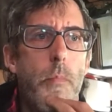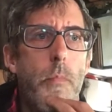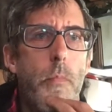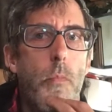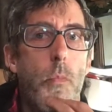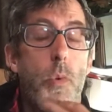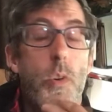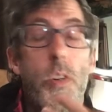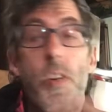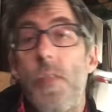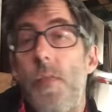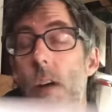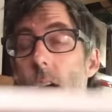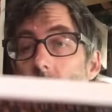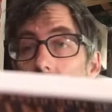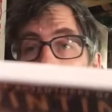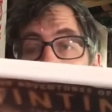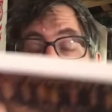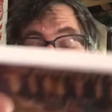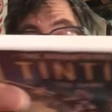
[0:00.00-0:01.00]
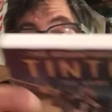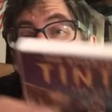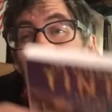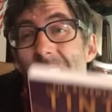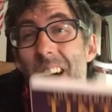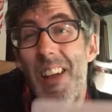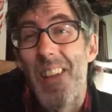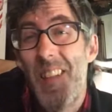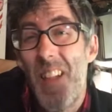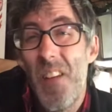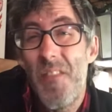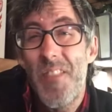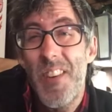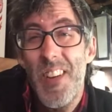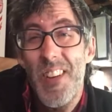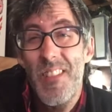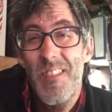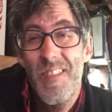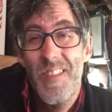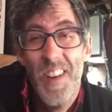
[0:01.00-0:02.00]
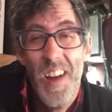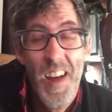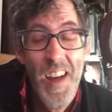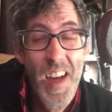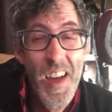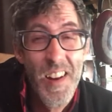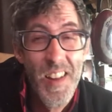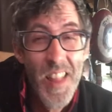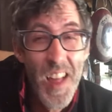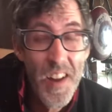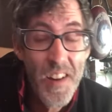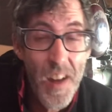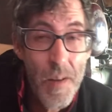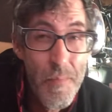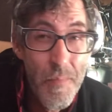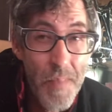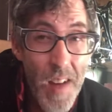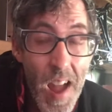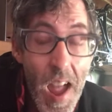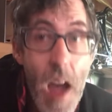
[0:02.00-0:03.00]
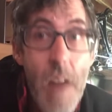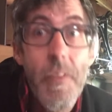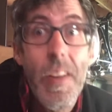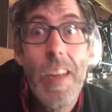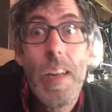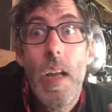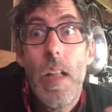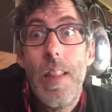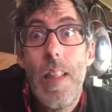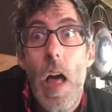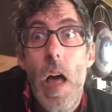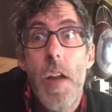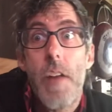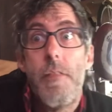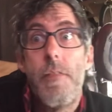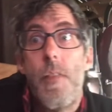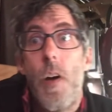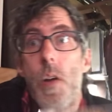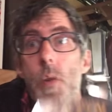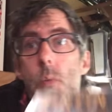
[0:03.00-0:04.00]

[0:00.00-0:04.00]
which is fine. I don't know, I loved it. I'm having a lot of fun